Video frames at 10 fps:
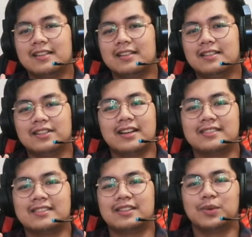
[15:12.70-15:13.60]
you're
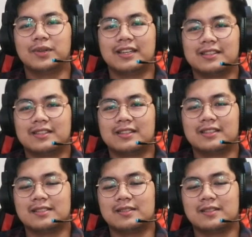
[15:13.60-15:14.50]
not doing it
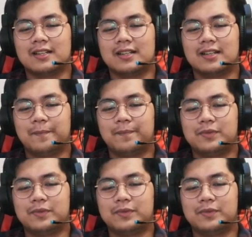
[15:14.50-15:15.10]
uh,